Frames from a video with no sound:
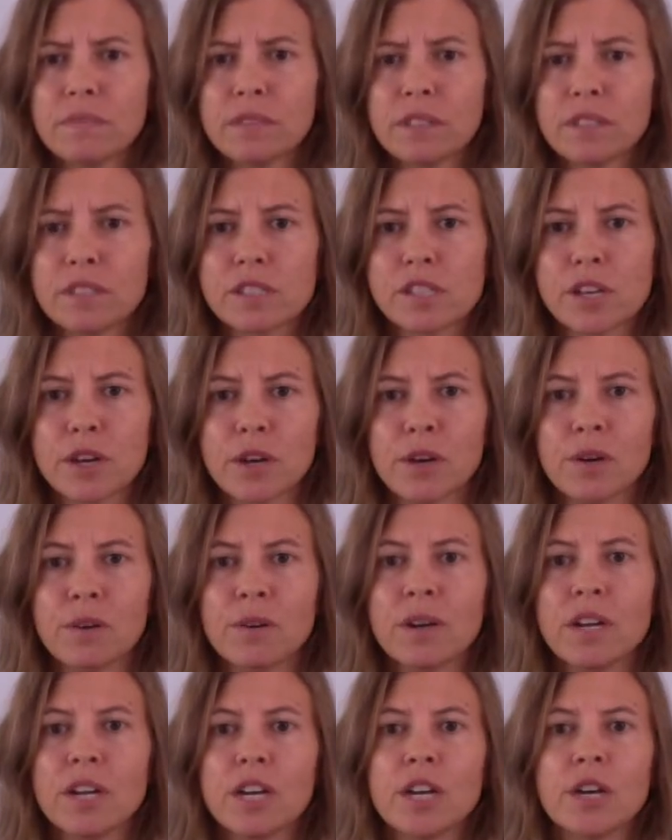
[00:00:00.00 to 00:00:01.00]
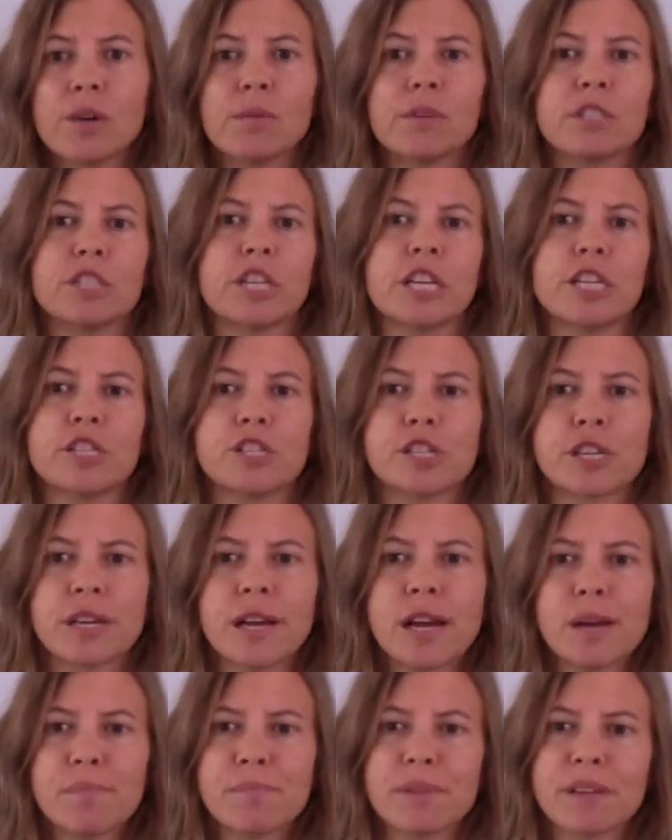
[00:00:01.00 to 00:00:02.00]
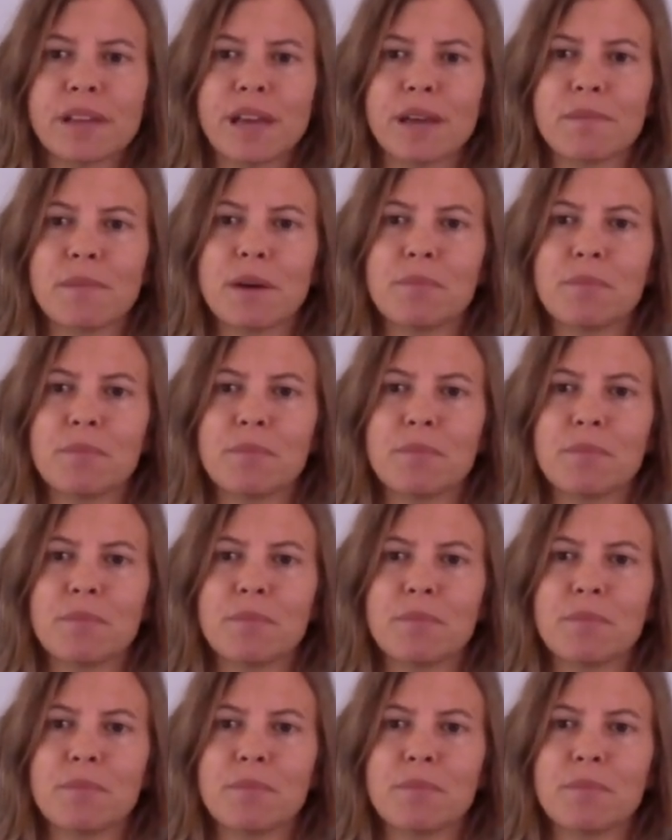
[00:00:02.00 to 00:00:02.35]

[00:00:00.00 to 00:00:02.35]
So we changed it up and came